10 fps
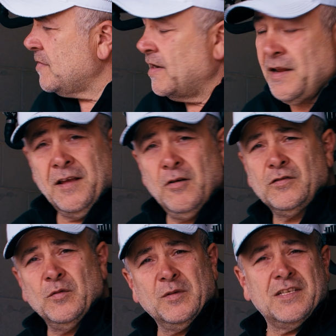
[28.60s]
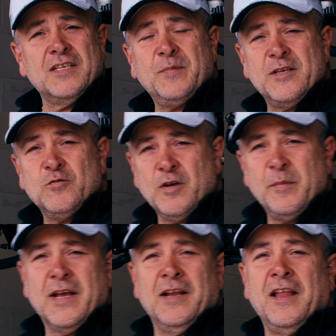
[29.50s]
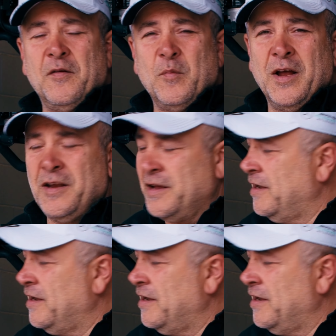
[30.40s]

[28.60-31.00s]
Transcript: And I think also Mercedes-Benz want to make a lot of money.